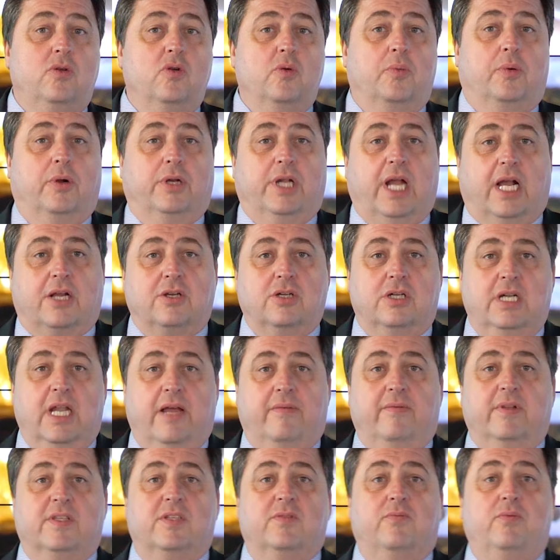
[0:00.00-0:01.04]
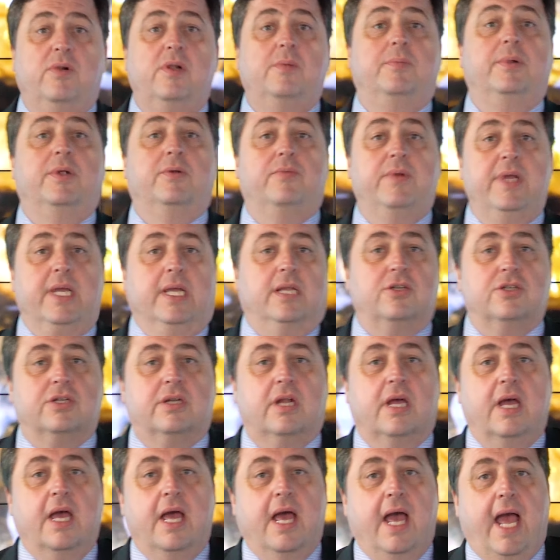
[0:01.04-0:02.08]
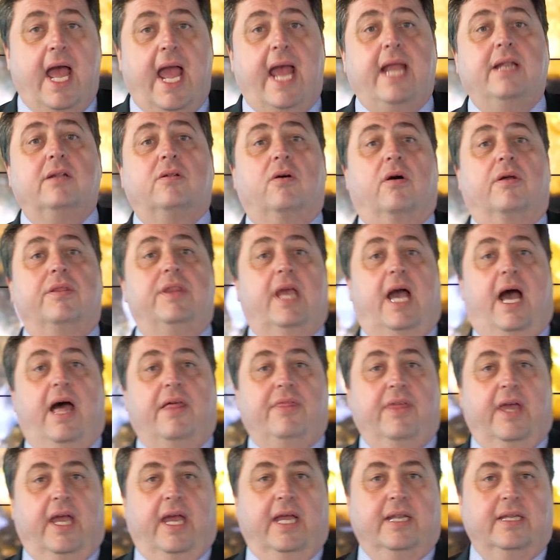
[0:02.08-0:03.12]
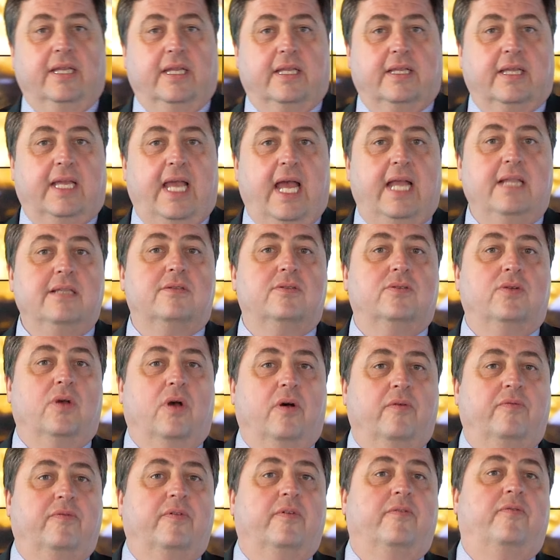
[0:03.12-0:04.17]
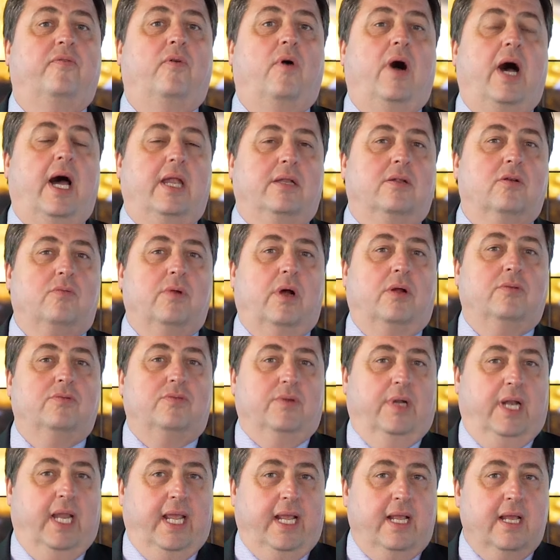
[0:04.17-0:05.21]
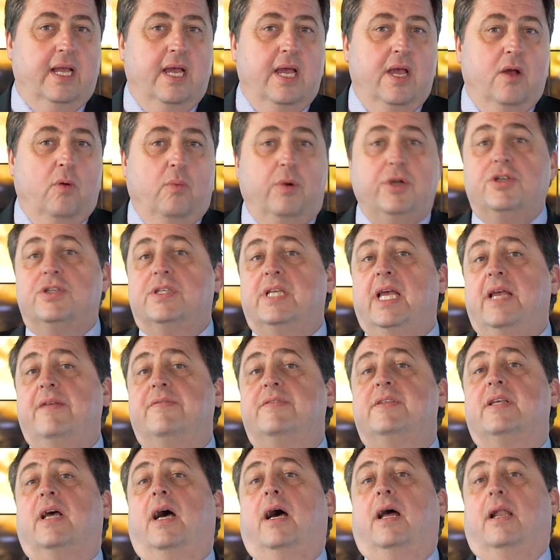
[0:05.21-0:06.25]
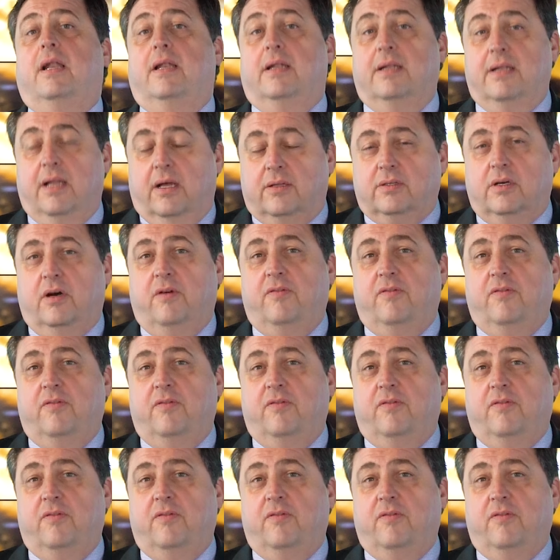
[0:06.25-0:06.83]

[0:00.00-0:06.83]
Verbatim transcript: new production levels will be reached and on the other hand it can serve for underground drilling which saves a lot